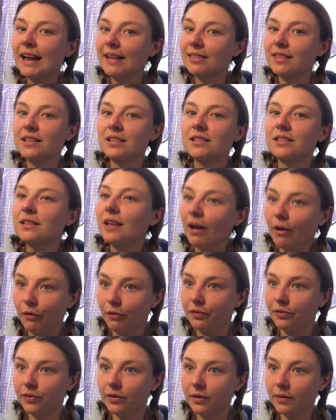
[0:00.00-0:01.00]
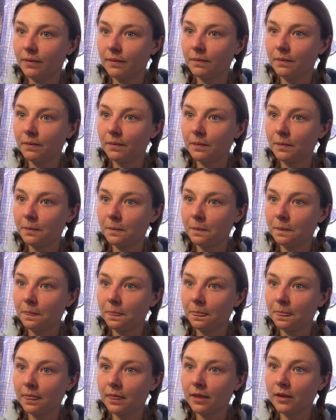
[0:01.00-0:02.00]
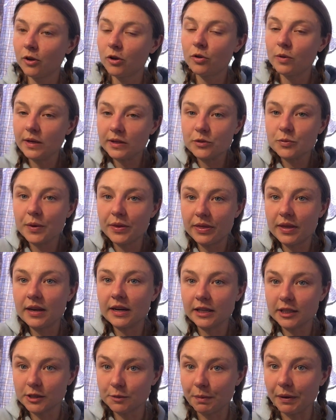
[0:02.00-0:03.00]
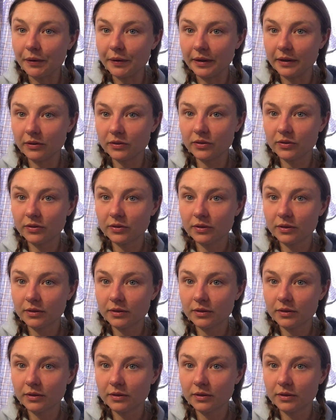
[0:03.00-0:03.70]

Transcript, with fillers: at the self who is within experience,